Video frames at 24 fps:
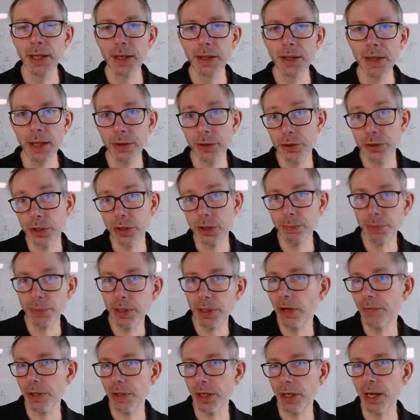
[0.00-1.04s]
then the GDP
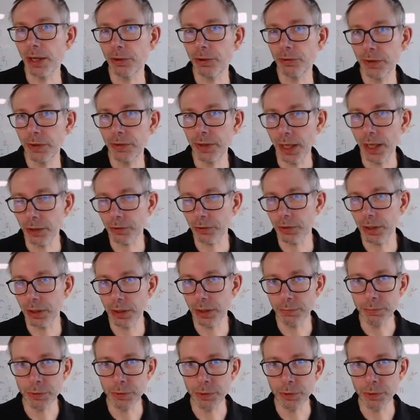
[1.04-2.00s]
of the country is actually,